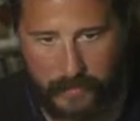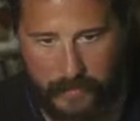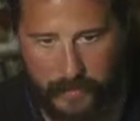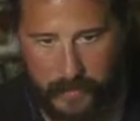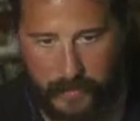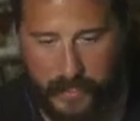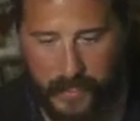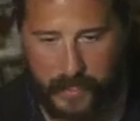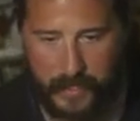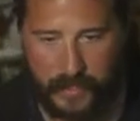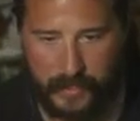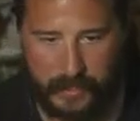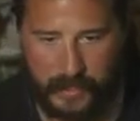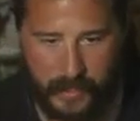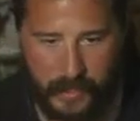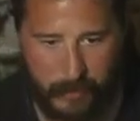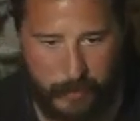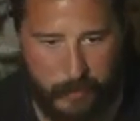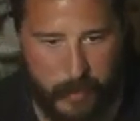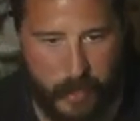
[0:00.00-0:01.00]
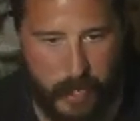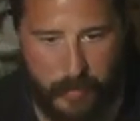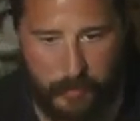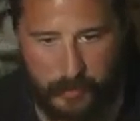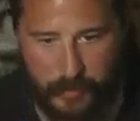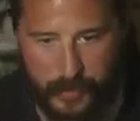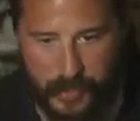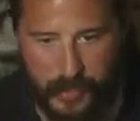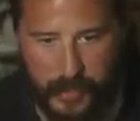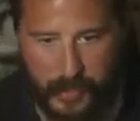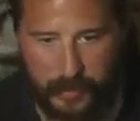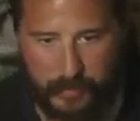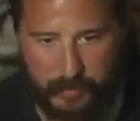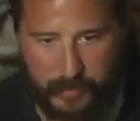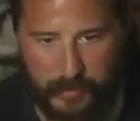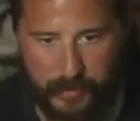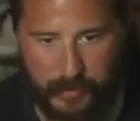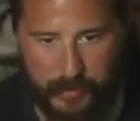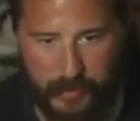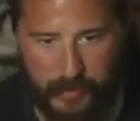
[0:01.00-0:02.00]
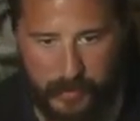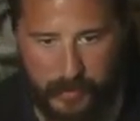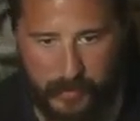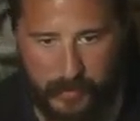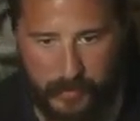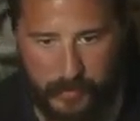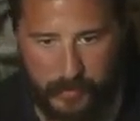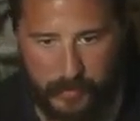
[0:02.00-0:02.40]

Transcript: that I had a problem with that because